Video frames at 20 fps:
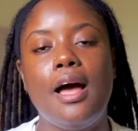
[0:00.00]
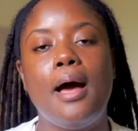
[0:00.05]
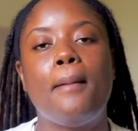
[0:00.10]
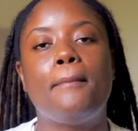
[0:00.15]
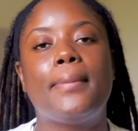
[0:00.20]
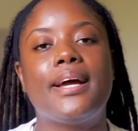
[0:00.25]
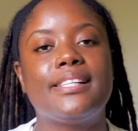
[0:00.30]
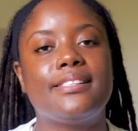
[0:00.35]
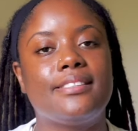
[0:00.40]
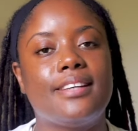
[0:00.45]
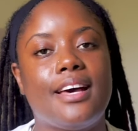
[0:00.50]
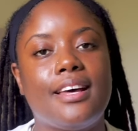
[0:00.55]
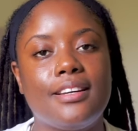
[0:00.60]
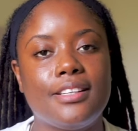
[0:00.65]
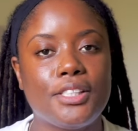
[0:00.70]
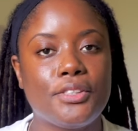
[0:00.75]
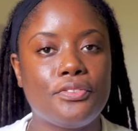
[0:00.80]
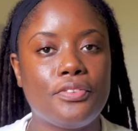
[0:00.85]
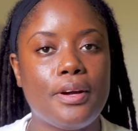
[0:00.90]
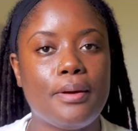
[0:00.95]
My dad
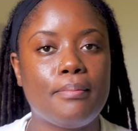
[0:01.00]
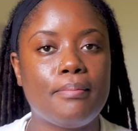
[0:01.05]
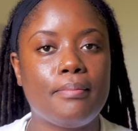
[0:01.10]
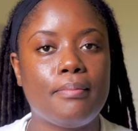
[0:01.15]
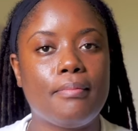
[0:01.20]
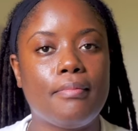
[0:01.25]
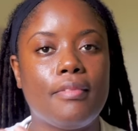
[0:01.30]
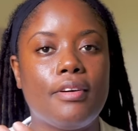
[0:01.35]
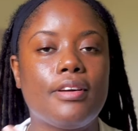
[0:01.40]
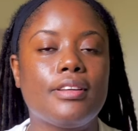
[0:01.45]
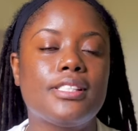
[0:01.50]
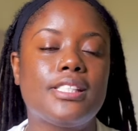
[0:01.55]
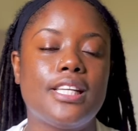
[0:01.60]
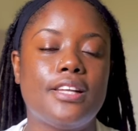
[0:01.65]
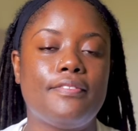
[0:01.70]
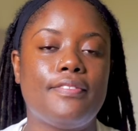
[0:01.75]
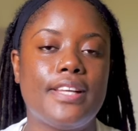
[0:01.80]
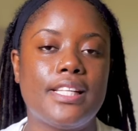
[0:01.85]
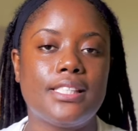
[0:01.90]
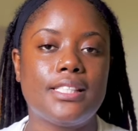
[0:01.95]
is from
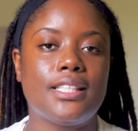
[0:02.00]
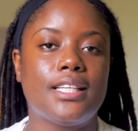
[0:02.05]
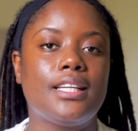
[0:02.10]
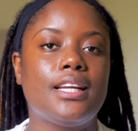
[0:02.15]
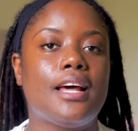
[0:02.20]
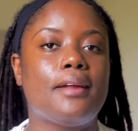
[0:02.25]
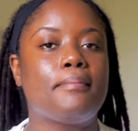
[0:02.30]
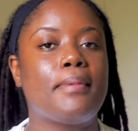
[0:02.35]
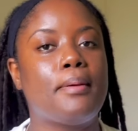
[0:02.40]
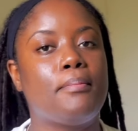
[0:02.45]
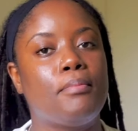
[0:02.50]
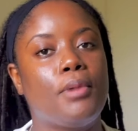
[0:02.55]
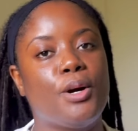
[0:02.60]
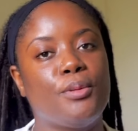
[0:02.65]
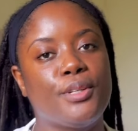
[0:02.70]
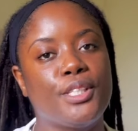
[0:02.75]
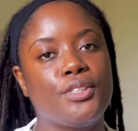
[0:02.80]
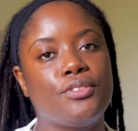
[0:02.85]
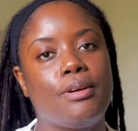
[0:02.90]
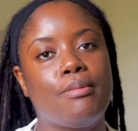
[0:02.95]
St. Vincent and my mom
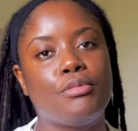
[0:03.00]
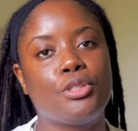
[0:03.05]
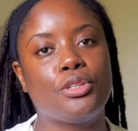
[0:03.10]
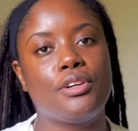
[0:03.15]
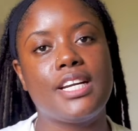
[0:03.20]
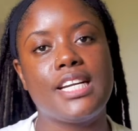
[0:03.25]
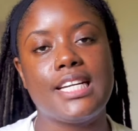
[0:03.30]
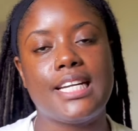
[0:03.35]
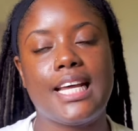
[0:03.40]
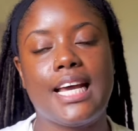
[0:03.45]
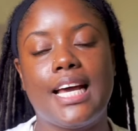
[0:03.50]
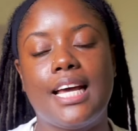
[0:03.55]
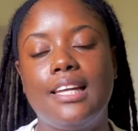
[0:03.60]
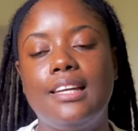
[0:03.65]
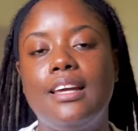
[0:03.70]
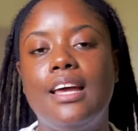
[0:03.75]
is from Trinidad.